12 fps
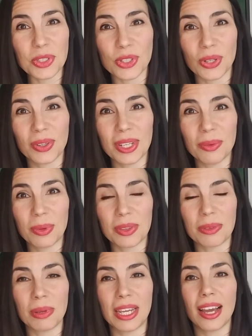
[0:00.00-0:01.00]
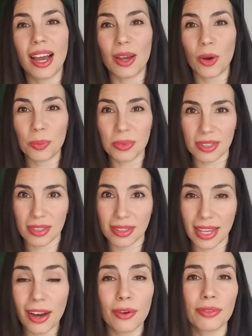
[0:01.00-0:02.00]
journey with me. I hope this is
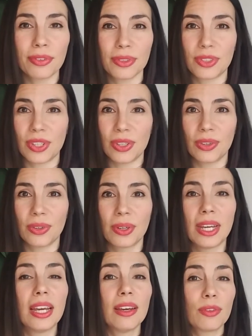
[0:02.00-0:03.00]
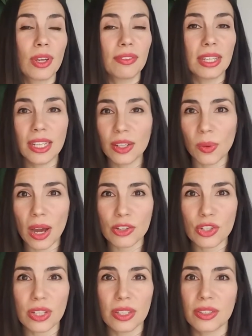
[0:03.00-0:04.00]
helpful to you. If you have any
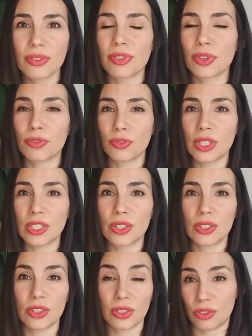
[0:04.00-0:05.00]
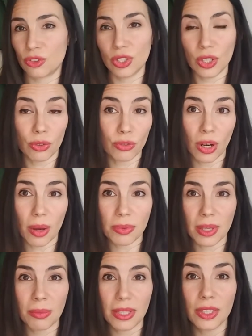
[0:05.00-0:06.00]
questions, feel free to just, drop
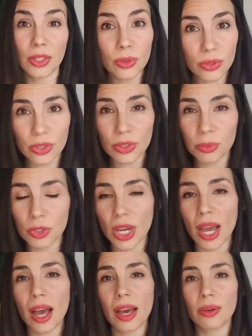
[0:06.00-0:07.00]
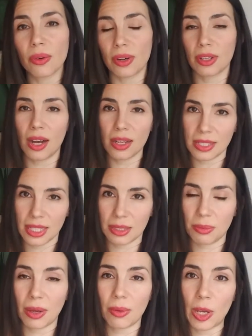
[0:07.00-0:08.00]
them in the YouTube chat or contact
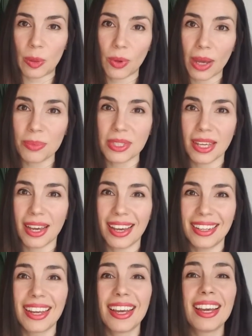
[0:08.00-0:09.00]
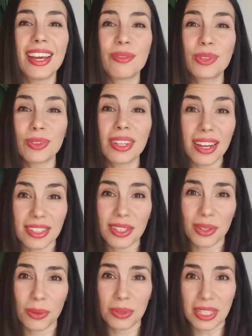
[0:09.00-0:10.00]
me on my website. If you'd like to
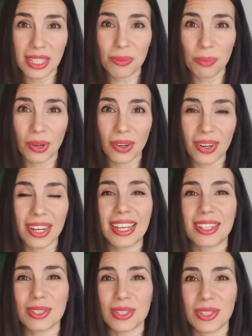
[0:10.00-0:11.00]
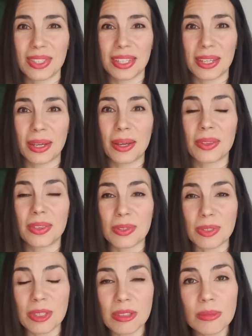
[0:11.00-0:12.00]
go deeper into the
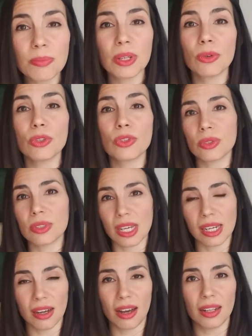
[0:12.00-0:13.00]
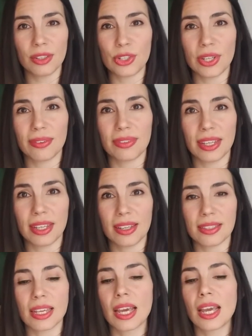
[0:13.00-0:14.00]
spiritual psychology of this